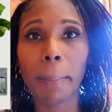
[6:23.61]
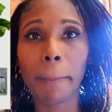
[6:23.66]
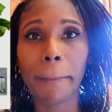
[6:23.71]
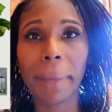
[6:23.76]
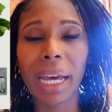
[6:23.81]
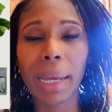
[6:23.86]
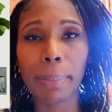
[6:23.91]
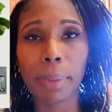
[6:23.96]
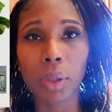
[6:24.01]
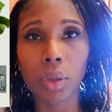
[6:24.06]

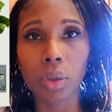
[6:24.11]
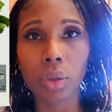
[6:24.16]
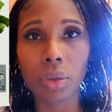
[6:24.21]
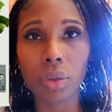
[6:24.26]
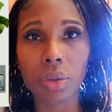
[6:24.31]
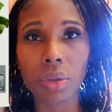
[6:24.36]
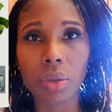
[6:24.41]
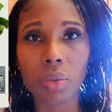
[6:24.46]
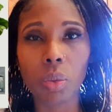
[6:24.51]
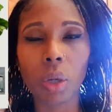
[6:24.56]

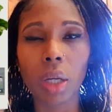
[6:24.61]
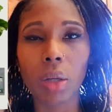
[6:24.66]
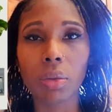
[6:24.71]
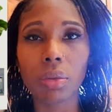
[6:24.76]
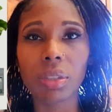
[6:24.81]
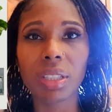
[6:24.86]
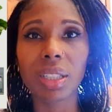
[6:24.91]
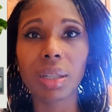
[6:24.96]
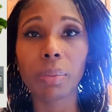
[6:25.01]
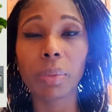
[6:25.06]
pebbles, well,
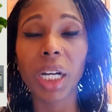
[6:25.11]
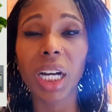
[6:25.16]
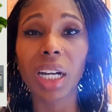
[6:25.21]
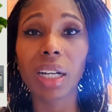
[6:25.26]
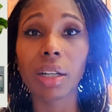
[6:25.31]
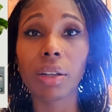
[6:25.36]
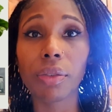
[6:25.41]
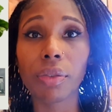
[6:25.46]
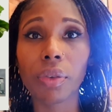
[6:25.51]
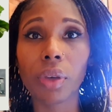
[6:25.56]
some
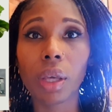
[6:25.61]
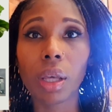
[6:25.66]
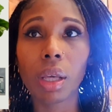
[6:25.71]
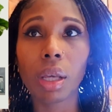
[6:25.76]
kind of,